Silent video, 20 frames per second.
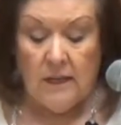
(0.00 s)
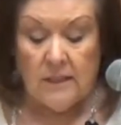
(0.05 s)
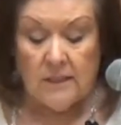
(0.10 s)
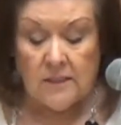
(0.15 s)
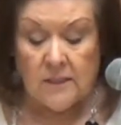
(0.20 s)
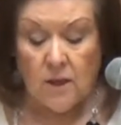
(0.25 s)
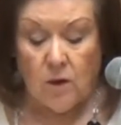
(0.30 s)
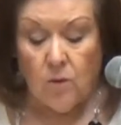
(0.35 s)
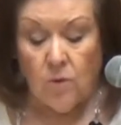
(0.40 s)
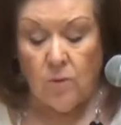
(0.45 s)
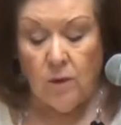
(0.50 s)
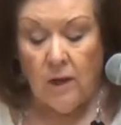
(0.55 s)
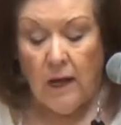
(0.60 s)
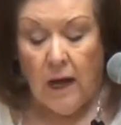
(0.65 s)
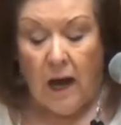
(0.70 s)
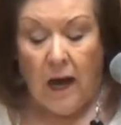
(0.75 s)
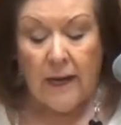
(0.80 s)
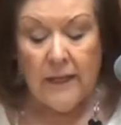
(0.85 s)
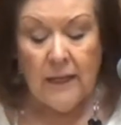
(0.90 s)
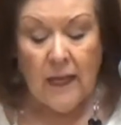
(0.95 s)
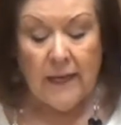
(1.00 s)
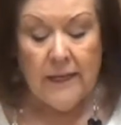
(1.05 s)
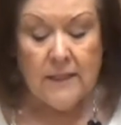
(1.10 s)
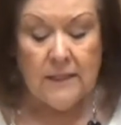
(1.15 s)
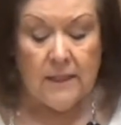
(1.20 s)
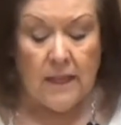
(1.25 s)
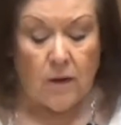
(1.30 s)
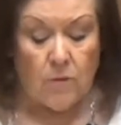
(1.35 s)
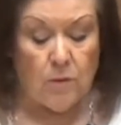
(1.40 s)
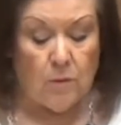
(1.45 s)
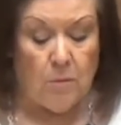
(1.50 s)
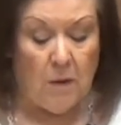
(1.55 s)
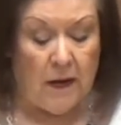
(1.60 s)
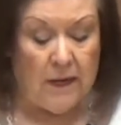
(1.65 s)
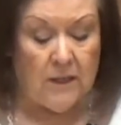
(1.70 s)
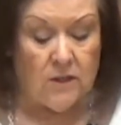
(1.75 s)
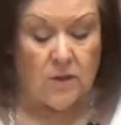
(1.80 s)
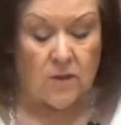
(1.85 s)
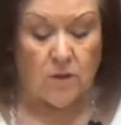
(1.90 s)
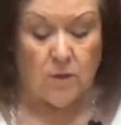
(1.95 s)
So I liked that
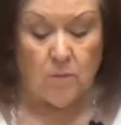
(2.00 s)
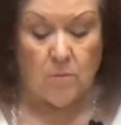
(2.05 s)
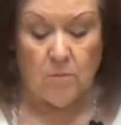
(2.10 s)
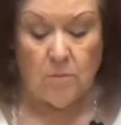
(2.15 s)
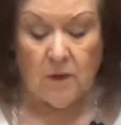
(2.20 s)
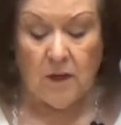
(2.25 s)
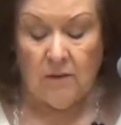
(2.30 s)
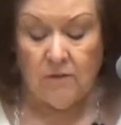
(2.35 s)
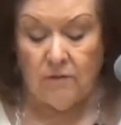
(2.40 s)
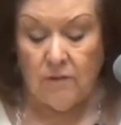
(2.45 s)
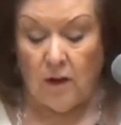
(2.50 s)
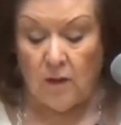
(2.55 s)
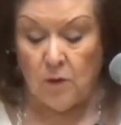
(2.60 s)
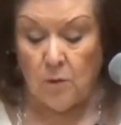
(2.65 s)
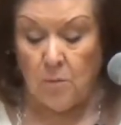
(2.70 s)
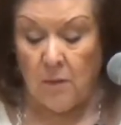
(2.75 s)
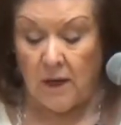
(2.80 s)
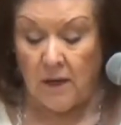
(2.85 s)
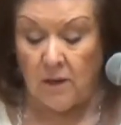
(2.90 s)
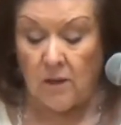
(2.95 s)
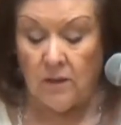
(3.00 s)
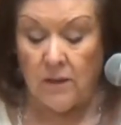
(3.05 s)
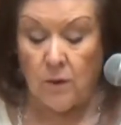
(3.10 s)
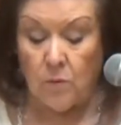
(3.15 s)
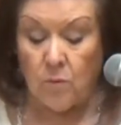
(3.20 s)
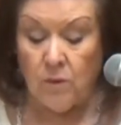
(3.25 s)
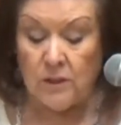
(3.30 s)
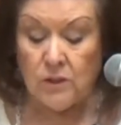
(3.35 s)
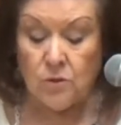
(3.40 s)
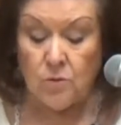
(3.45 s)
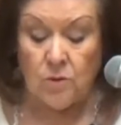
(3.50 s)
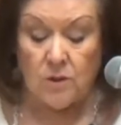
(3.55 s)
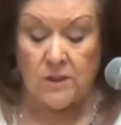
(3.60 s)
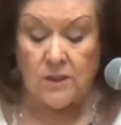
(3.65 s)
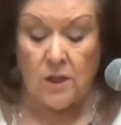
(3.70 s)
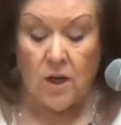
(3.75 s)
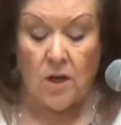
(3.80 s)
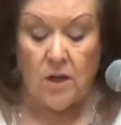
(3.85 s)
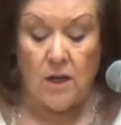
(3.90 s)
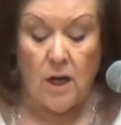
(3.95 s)
reminder of Father Michael that
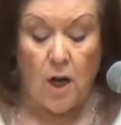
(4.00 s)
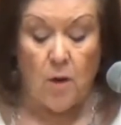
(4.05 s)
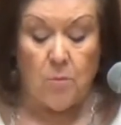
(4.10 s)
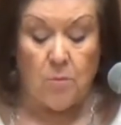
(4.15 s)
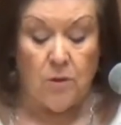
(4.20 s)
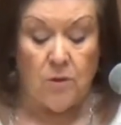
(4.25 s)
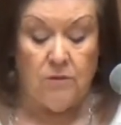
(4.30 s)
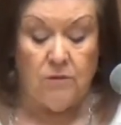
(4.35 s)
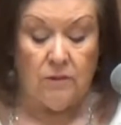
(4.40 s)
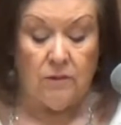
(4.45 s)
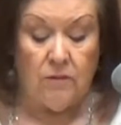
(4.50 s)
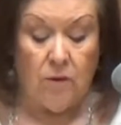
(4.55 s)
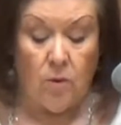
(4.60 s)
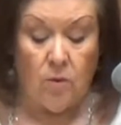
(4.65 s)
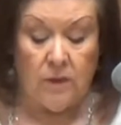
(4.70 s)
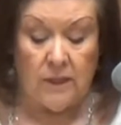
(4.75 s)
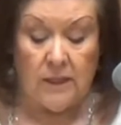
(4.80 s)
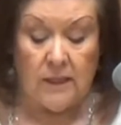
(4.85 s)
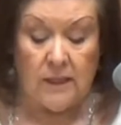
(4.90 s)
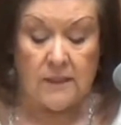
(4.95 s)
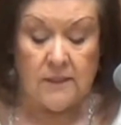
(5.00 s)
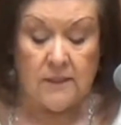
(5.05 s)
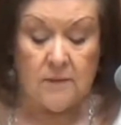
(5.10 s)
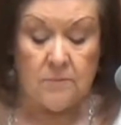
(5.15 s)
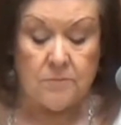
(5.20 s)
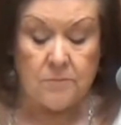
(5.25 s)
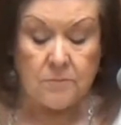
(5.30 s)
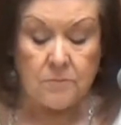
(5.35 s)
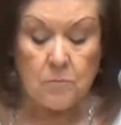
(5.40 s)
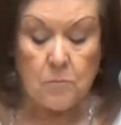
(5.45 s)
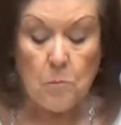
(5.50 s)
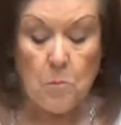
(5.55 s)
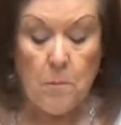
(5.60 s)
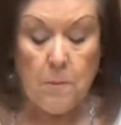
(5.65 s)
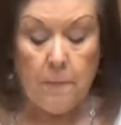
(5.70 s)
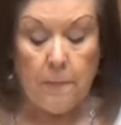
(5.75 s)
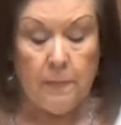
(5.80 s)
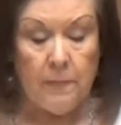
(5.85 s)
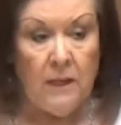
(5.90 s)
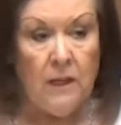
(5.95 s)
rituals are not proof of holiness
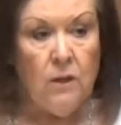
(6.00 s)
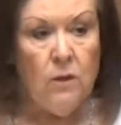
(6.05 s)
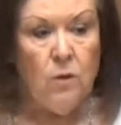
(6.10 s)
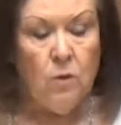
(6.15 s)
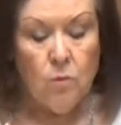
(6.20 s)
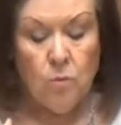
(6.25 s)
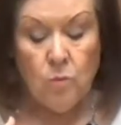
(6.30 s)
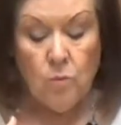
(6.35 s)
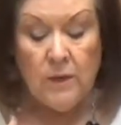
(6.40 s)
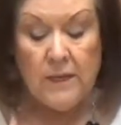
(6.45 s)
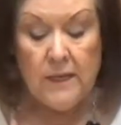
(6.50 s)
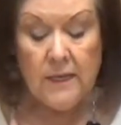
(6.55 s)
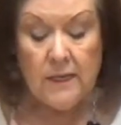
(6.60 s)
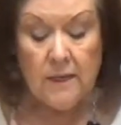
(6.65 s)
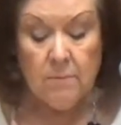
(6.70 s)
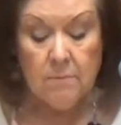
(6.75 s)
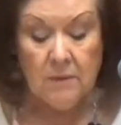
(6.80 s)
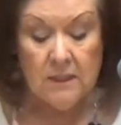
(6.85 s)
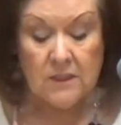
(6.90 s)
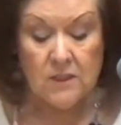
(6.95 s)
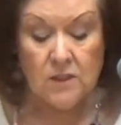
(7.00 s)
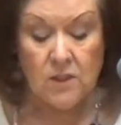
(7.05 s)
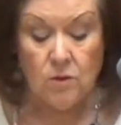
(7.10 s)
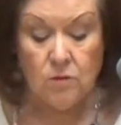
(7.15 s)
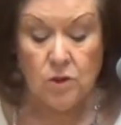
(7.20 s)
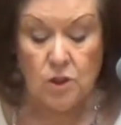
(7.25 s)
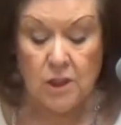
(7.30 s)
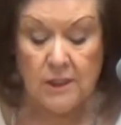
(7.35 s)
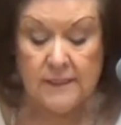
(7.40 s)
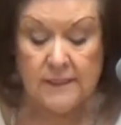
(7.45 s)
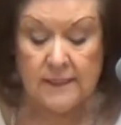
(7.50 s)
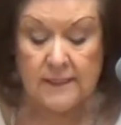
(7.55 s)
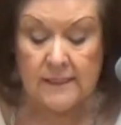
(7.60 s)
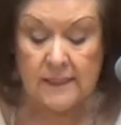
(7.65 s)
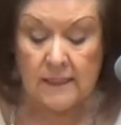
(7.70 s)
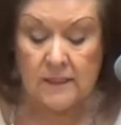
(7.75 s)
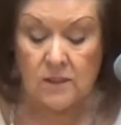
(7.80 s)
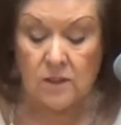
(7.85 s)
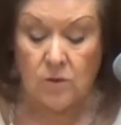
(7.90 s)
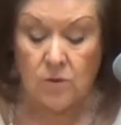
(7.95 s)
we must know
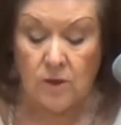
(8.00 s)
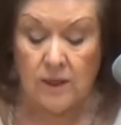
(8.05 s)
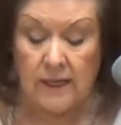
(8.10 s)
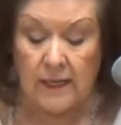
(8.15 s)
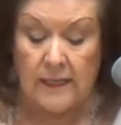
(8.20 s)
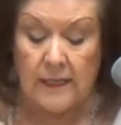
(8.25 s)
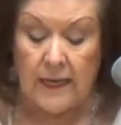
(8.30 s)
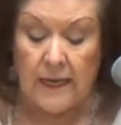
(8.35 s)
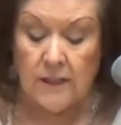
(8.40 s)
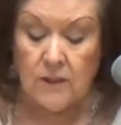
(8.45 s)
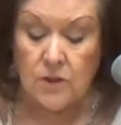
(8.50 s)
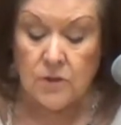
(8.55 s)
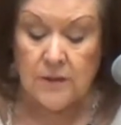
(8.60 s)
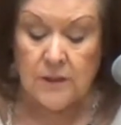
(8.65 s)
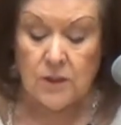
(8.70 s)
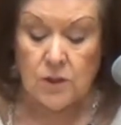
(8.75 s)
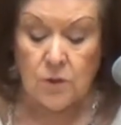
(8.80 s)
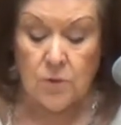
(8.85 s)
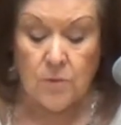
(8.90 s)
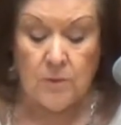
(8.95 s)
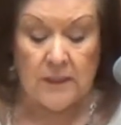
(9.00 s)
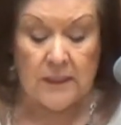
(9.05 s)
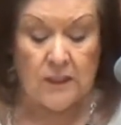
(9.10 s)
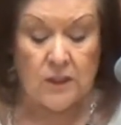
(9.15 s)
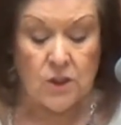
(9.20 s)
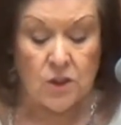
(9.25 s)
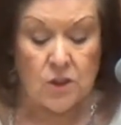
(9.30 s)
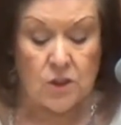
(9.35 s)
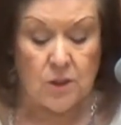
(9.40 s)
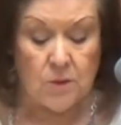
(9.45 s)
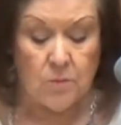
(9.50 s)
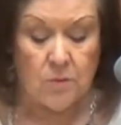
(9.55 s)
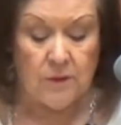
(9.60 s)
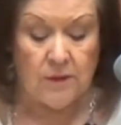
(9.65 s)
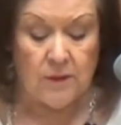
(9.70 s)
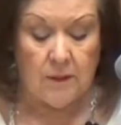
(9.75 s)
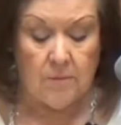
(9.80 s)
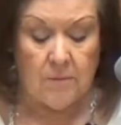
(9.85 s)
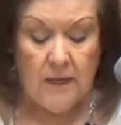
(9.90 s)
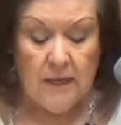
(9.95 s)
Jesus as Lord and enter into a relationship
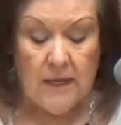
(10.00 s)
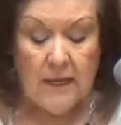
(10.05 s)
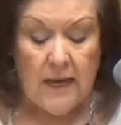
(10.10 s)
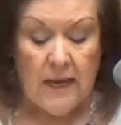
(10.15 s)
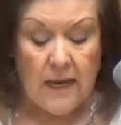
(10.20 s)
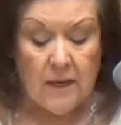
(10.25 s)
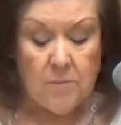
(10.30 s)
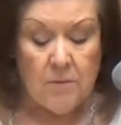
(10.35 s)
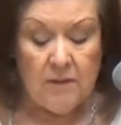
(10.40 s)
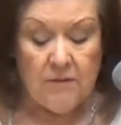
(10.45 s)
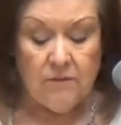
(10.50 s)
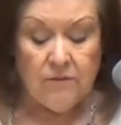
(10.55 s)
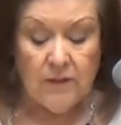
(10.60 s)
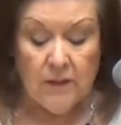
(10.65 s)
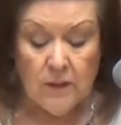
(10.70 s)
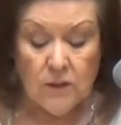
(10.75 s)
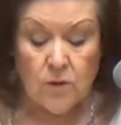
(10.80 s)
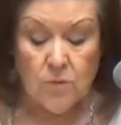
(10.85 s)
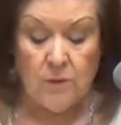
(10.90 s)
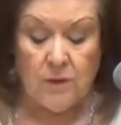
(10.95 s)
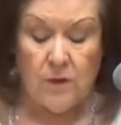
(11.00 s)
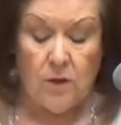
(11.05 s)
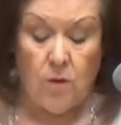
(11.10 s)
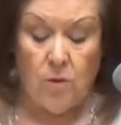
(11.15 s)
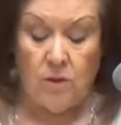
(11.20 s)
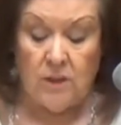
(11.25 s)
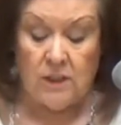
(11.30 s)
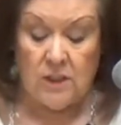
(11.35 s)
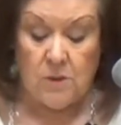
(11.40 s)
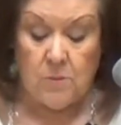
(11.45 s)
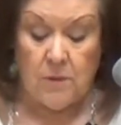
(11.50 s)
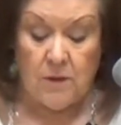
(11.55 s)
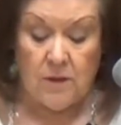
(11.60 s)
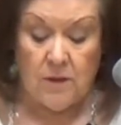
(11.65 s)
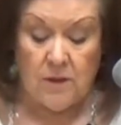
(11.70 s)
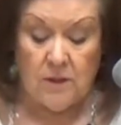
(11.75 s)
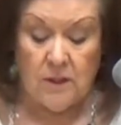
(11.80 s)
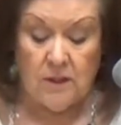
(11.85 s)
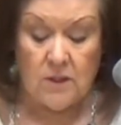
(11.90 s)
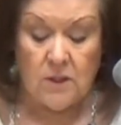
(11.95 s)
Him and be filled with the Holy
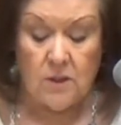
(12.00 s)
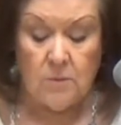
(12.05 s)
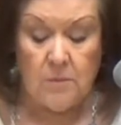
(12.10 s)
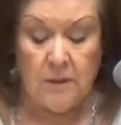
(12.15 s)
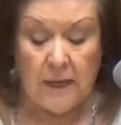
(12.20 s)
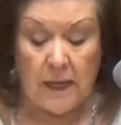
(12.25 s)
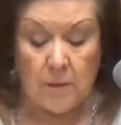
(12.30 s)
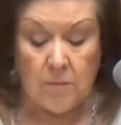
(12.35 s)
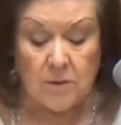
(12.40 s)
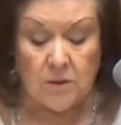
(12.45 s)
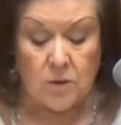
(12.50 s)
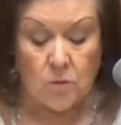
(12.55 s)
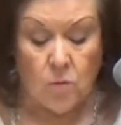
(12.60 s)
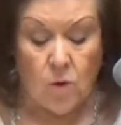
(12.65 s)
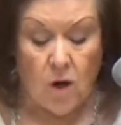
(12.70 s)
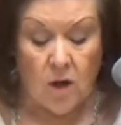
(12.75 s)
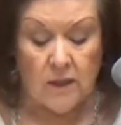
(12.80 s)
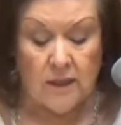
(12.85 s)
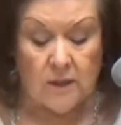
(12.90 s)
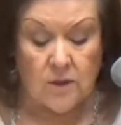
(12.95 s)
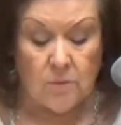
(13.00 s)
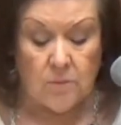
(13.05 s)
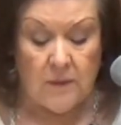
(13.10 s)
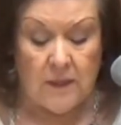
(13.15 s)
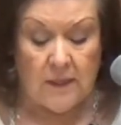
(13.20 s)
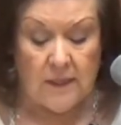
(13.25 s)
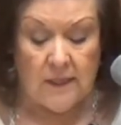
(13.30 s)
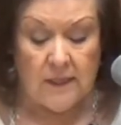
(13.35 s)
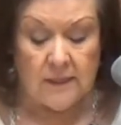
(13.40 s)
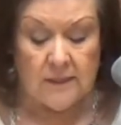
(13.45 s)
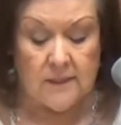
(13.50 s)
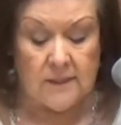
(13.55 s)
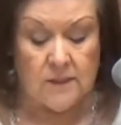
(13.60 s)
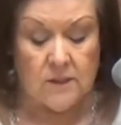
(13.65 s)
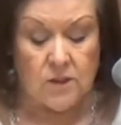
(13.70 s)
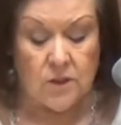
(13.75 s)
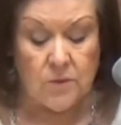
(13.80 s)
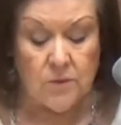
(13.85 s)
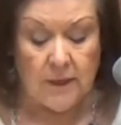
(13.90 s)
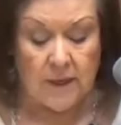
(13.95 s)
Spirit to be able to walk in
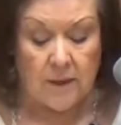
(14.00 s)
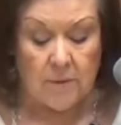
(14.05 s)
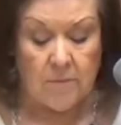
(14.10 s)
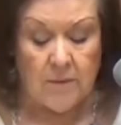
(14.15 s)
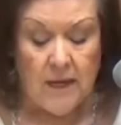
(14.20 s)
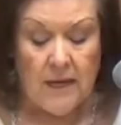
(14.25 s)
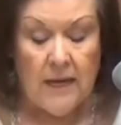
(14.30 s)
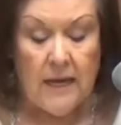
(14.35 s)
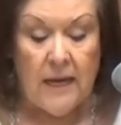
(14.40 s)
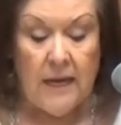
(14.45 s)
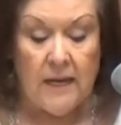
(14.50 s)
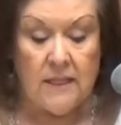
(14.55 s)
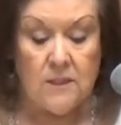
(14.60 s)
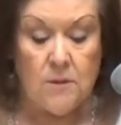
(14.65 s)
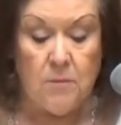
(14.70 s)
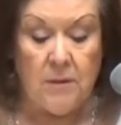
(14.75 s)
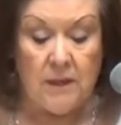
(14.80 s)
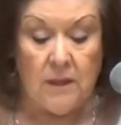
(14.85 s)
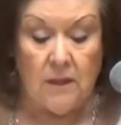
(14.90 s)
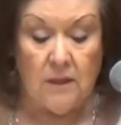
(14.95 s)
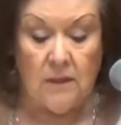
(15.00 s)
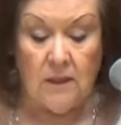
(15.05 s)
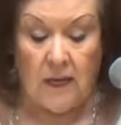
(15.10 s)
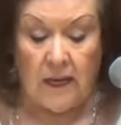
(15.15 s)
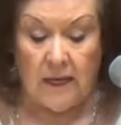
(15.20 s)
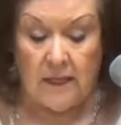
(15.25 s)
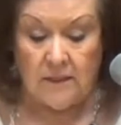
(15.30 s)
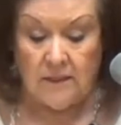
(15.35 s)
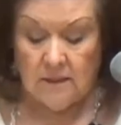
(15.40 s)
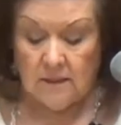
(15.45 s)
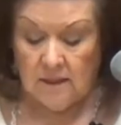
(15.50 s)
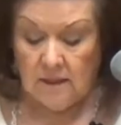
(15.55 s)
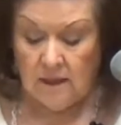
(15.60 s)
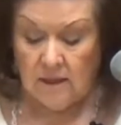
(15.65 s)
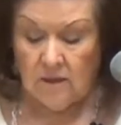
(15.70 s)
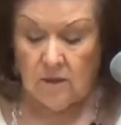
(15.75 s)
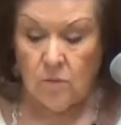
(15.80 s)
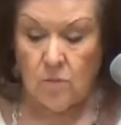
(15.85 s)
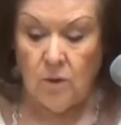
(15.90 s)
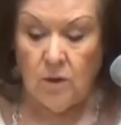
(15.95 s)
obedience to Him and to be a light
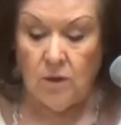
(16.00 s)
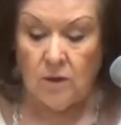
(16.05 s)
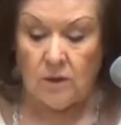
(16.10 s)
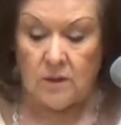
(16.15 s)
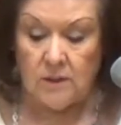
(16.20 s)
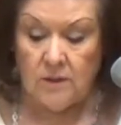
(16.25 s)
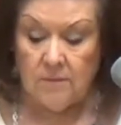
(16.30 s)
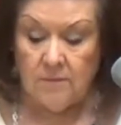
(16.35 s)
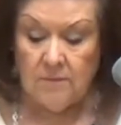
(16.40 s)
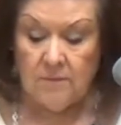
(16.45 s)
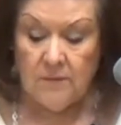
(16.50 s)
in the world.